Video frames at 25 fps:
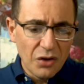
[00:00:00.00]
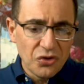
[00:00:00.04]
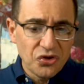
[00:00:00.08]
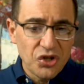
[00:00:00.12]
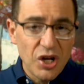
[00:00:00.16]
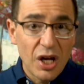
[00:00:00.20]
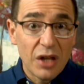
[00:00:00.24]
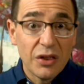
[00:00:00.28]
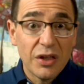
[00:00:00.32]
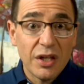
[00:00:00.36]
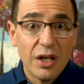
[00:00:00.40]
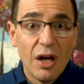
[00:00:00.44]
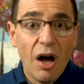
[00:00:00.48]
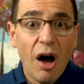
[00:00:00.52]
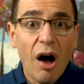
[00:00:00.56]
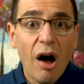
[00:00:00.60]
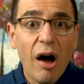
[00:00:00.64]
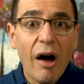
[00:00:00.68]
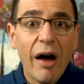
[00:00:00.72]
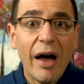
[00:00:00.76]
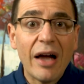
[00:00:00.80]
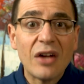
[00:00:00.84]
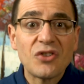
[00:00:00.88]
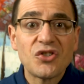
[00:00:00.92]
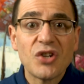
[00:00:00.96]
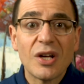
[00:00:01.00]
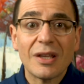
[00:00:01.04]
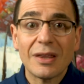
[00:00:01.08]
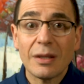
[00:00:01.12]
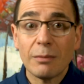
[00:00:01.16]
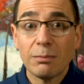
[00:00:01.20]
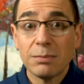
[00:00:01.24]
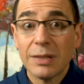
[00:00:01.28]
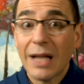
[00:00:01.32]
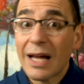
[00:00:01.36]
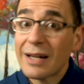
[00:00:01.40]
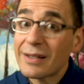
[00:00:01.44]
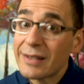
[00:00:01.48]
check the eye and check
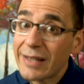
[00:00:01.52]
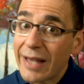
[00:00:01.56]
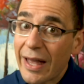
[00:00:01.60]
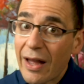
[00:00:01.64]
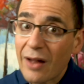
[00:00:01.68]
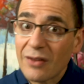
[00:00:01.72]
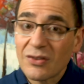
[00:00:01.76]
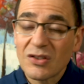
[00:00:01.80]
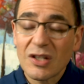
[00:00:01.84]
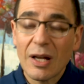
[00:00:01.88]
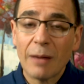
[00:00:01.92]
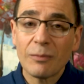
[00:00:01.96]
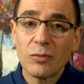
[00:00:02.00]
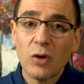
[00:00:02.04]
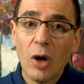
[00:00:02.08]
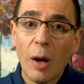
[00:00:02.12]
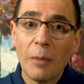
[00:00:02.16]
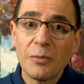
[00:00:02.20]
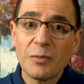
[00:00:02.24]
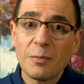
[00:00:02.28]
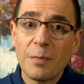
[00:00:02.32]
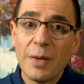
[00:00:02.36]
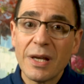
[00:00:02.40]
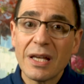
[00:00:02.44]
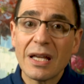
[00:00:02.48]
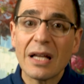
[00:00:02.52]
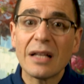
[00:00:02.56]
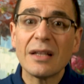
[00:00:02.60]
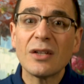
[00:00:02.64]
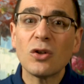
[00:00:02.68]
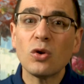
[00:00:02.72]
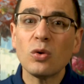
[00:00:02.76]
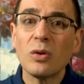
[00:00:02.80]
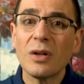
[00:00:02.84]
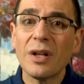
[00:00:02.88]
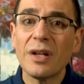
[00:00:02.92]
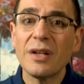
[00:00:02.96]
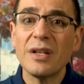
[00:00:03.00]
the blood count. Sometimes being a
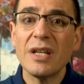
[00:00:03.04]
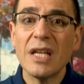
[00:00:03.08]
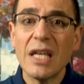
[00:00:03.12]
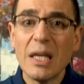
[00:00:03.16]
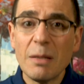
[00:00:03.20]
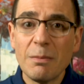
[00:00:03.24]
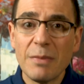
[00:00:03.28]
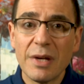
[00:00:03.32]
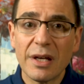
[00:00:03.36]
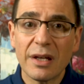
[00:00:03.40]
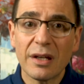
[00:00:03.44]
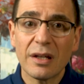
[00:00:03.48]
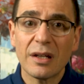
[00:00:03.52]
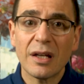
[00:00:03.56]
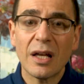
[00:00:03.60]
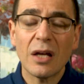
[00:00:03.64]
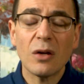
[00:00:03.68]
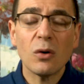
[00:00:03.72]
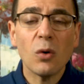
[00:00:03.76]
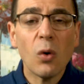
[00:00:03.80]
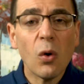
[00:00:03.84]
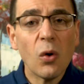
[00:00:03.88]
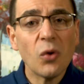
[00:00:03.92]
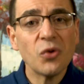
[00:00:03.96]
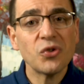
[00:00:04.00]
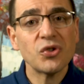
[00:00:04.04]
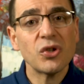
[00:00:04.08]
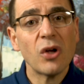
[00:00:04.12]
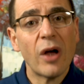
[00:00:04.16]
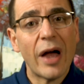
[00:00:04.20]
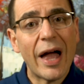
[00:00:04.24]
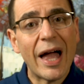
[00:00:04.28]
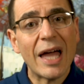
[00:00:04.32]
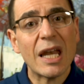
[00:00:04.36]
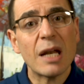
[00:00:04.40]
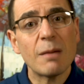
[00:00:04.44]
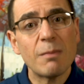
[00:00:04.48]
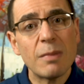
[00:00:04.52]
little anemic can
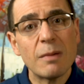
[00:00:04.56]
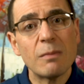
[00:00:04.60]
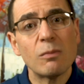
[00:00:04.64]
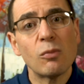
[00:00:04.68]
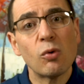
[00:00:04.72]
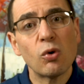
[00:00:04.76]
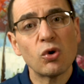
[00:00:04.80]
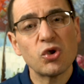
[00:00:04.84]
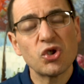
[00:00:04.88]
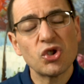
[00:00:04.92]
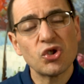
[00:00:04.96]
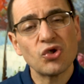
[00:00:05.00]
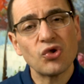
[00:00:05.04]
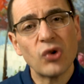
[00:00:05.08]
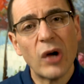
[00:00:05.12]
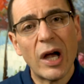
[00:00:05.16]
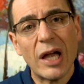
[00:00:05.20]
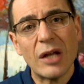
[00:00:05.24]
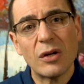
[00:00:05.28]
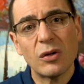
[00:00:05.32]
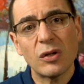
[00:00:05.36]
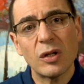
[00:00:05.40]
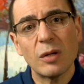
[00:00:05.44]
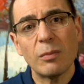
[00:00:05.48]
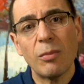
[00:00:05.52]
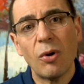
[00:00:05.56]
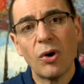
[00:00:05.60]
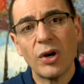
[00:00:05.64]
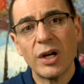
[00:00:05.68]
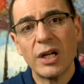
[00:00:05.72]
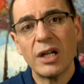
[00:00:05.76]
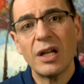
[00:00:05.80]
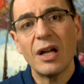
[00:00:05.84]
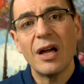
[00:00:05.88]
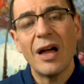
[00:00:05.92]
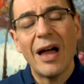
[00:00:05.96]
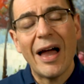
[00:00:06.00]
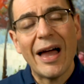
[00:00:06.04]
also add a bit more strain on the
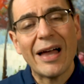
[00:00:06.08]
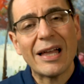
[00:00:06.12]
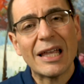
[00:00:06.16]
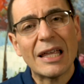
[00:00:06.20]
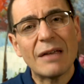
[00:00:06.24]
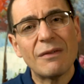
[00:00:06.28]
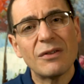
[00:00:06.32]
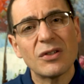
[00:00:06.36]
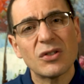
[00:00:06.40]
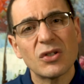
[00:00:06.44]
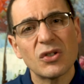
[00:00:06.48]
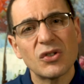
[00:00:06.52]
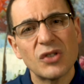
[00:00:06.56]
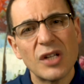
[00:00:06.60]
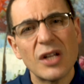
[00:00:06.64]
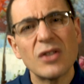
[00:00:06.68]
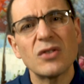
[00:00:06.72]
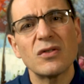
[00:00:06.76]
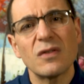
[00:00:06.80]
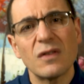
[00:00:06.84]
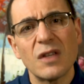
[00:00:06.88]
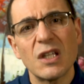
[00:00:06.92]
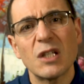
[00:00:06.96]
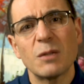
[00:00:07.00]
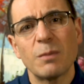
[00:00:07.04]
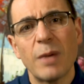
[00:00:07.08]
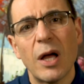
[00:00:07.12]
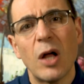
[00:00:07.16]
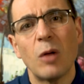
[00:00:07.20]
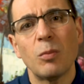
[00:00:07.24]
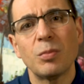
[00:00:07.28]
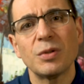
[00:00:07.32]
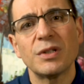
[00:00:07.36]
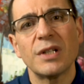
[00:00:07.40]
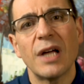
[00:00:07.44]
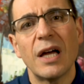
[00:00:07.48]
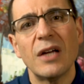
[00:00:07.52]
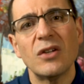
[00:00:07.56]
body and give us a sense of these
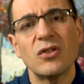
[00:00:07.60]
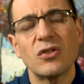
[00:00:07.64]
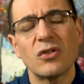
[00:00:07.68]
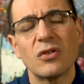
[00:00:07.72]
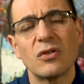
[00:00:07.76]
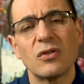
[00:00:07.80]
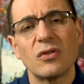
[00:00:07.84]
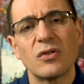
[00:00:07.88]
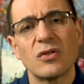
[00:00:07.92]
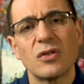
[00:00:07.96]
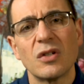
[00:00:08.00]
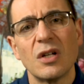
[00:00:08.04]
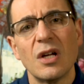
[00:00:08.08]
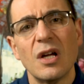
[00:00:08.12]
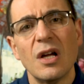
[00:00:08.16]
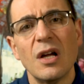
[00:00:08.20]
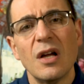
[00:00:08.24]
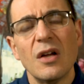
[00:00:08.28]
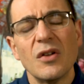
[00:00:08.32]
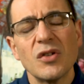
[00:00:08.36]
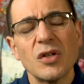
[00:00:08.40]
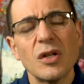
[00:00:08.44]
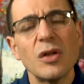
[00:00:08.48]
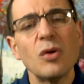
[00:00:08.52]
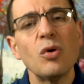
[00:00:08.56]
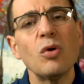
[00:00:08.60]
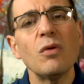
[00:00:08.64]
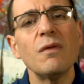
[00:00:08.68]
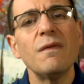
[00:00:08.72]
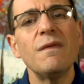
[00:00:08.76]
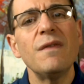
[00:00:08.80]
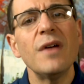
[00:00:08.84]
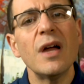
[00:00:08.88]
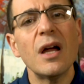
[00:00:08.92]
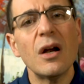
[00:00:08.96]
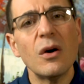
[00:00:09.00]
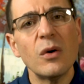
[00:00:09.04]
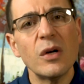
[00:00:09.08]
palpitations. So there are
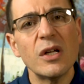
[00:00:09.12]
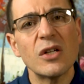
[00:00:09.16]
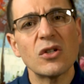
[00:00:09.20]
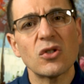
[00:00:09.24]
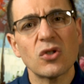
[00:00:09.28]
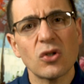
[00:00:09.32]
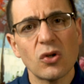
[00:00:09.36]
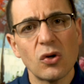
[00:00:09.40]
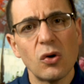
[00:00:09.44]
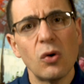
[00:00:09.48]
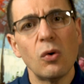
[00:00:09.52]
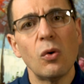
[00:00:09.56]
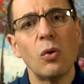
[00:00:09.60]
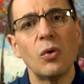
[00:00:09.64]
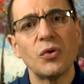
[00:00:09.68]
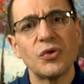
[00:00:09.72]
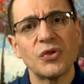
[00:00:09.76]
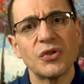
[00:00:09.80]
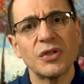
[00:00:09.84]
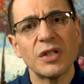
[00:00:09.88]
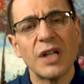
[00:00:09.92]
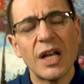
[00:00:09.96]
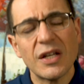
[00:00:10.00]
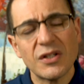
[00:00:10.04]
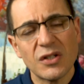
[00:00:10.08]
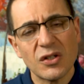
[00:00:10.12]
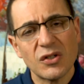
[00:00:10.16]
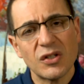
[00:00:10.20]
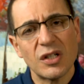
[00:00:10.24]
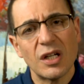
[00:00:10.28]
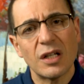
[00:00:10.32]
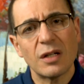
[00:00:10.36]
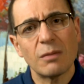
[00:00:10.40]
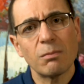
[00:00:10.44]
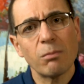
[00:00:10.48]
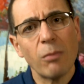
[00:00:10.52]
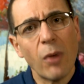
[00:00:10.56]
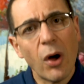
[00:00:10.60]
various causes, and as I
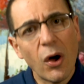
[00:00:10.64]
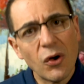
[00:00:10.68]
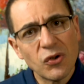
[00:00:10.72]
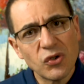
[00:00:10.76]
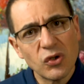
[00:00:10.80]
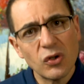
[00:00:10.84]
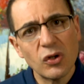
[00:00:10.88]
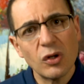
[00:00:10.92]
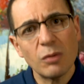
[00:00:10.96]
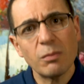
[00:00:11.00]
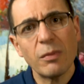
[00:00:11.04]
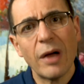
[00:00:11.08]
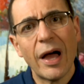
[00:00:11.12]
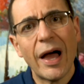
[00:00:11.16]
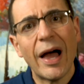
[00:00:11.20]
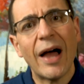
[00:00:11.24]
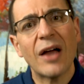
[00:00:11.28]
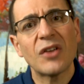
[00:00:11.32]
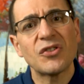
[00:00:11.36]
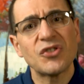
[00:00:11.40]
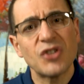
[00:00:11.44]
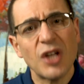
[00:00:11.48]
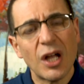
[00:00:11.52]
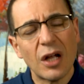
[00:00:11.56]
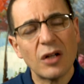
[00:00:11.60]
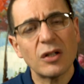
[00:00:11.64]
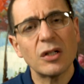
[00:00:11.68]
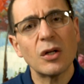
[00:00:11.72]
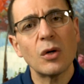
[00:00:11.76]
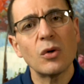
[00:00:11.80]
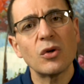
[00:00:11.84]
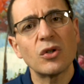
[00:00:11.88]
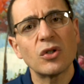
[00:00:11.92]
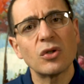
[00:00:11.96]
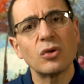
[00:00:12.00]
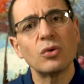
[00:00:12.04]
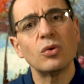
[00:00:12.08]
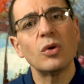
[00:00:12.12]
said, most of them are
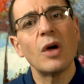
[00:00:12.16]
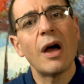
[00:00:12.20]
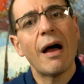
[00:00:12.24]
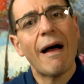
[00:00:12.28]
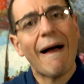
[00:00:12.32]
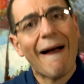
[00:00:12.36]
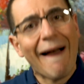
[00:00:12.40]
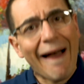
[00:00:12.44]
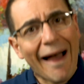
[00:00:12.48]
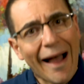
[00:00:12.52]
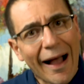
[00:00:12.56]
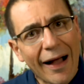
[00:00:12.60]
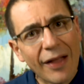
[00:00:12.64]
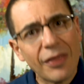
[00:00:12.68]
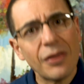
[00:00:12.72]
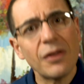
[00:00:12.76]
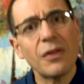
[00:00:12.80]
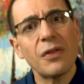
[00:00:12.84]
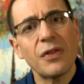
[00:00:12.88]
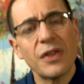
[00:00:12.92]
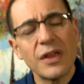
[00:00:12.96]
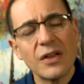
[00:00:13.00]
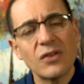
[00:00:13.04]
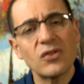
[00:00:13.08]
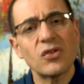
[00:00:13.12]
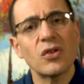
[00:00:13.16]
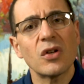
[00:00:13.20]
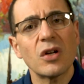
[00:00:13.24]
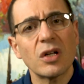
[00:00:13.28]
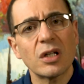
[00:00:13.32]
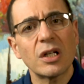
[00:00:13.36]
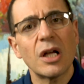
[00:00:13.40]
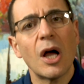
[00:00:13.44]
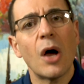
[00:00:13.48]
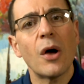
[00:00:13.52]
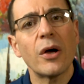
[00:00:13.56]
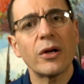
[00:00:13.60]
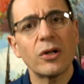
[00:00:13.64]
secondary to other things that
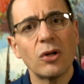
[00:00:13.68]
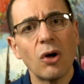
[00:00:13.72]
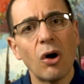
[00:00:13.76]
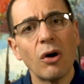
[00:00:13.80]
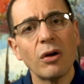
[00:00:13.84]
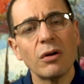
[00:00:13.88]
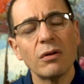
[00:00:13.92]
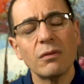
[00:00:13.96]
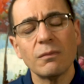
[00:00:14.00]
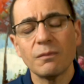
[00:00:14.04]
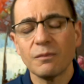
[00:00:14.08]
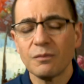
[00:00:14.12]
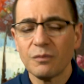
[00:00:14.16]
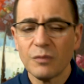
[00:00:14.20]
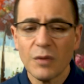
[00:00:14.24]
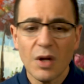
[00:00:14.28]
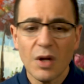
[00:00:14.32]
are going on.